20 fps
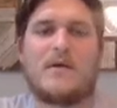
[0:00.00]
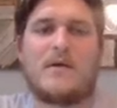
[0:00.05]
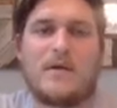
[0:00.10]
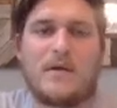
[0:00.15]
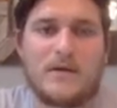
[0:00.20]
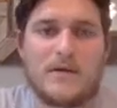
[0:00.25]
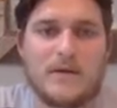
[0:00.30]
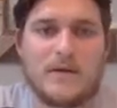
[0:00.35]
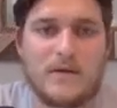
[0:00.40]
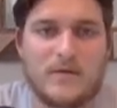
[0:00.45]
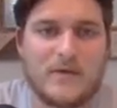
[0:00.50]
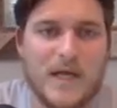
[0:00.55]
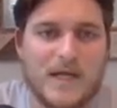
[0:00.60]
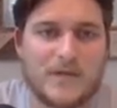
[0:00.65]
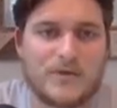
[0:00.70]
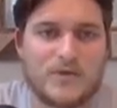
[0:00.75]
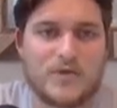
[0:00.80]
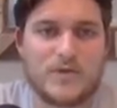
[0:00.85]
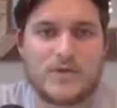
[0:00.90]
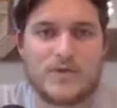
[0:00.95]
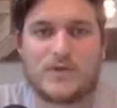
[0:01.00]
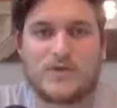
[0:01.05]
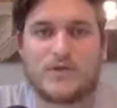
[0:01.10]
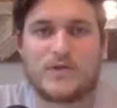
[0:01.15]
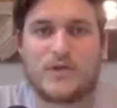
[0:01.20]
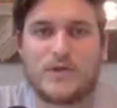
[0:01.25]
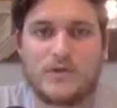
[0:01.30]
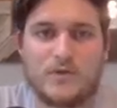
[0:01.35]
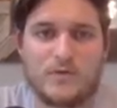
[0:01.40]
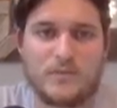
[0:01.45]
not just
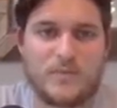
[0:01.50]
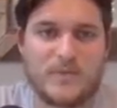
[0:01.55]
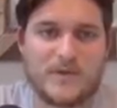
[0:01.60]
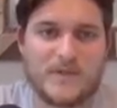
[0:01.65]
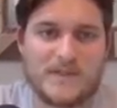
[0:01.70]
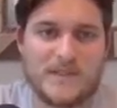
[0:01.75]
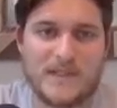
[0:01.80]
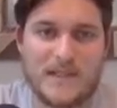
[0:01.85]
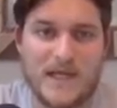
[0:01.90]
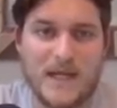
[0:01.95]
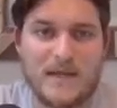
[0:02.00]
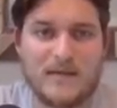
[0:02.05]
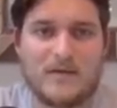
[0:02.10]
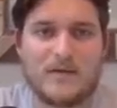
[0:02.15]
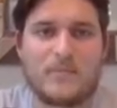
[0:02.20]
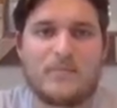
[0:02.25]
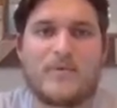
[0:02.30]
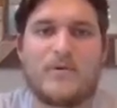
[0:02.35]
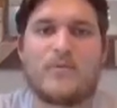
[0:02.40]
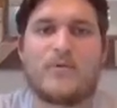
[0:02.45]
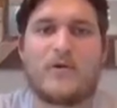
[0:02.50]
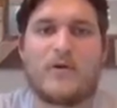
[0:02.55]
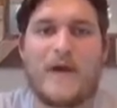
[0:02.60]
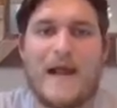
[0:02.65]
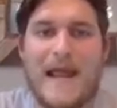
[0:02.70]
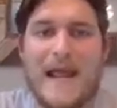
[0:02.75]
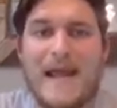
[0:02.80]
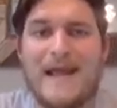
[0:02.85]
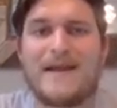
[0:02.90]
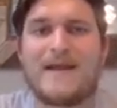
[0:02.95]
two put together, but
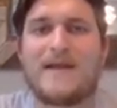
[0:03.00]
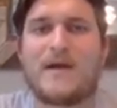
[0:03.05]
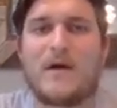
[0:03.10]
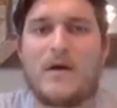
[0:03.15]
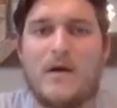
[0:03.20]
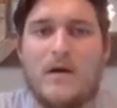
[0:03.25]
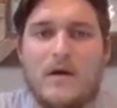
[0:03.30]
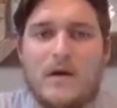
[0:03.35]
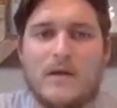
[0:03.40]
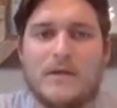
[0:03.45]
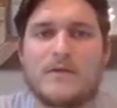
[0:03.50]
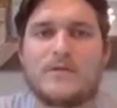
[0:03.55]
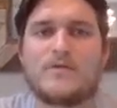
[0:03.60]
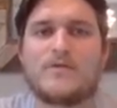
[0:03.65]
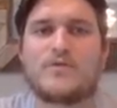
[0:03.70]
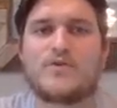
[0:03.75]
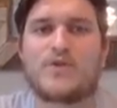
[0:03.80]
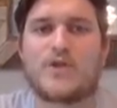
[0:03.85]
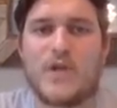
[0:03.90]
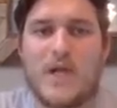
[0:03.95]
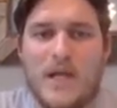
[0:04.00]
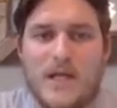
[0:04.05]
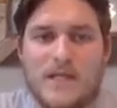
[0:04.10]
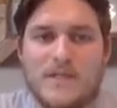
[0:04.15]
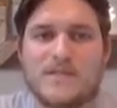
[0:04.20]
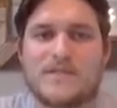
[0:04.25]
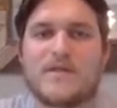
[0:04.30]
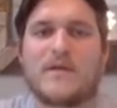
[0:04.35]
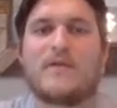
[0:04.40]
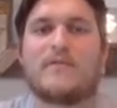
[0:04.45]
we're adding on
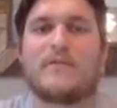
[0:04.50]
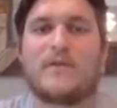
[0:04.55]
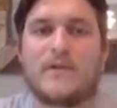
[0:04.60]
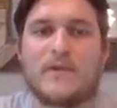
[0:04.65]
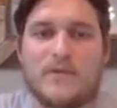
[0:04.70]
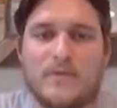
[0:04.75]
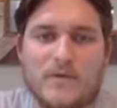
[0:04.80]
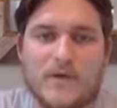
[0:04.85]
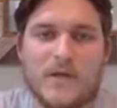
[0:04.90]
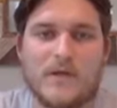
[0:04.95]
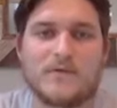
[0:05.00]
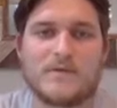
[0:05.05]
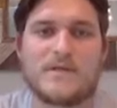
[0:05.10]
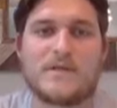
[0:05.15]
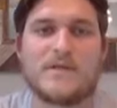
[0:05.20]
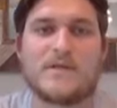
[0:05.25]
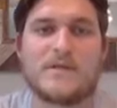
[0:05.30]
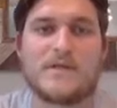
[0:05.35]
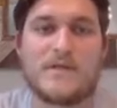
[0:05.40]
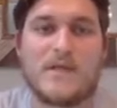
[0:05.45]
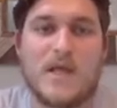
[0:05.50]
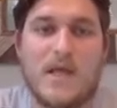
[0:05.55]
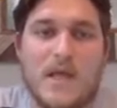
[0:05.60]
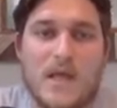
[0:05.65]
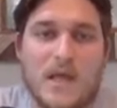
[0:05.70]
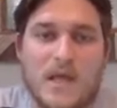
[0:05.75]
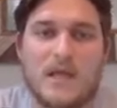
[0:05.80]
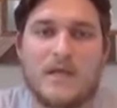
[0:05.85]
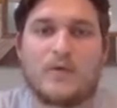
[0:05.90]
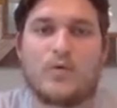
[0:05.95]
chains of glucoses
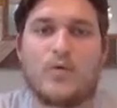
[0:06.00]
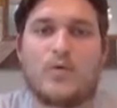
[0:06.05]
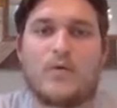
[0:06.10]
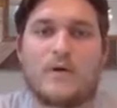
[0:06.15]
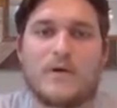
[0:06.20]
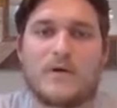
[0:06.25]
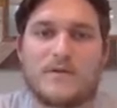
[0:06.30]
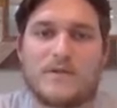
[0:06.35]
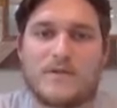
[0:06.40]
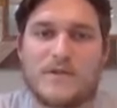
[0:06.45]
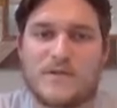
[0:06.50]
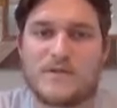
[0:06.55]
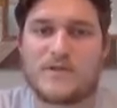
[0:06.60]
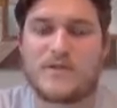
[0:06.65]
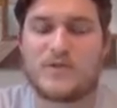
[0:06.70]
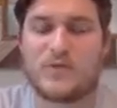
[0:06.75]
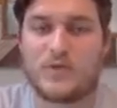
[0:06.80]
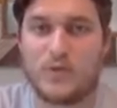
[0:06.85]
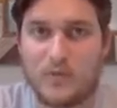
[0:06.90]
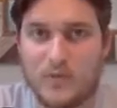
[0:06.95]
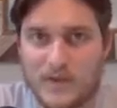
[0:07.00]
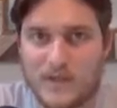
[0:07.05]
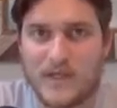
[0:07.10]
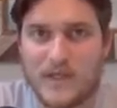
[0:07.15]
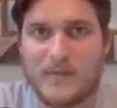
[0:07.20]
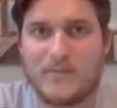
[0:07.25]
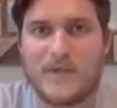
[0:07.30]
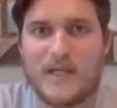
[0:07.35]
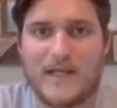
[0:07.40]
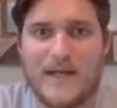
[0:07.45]
in order to store
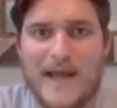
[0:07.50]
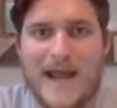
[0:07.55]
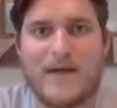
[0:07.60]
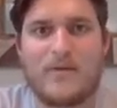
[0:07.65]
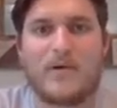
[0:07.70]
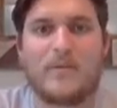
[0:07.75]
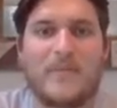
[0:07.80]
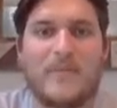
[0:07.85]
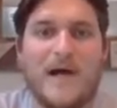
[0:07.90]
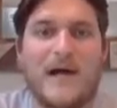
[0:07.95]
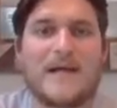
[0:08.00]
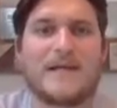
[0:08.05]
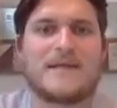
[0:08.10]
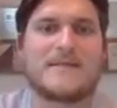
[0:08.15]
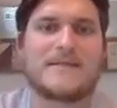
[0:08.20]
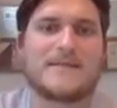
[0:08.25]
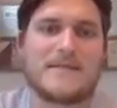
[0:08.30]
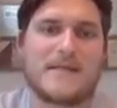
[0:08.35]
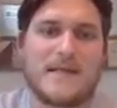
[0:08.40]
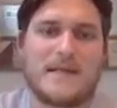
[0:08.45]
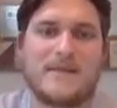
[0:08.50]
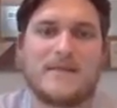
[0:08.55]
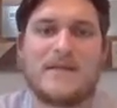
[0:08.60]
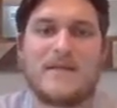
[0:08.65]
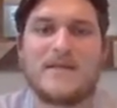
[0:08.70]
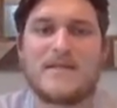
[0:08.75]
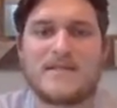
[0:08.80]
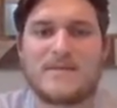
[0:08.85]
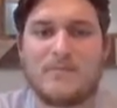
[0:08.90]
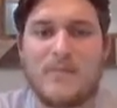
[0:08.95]
them in our bodies. And
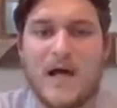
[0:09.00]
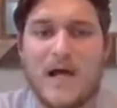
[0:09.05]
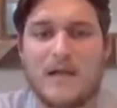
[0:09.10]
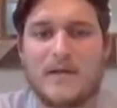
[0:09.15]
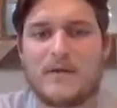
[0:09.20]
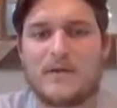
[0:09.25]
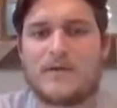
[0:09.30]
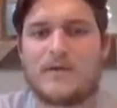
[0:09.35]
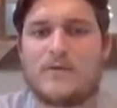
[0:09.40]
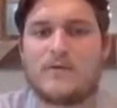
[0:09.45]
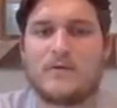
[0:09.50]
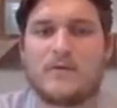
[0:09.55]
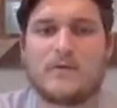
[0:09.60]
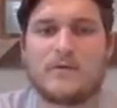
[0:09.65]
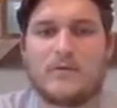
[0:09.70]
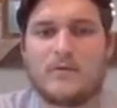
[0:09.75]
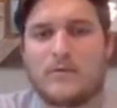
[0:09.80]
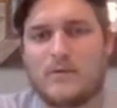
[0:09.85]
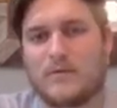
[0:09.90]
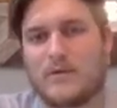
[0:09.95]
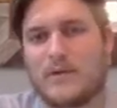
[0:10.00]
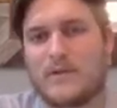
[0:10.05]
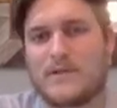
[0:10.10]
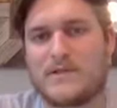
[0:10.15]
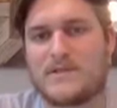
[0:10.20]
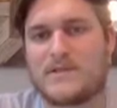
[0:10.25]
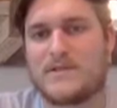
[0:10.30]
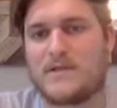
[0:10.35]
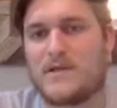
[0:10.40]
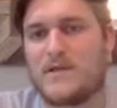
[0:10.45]
this molecule, or this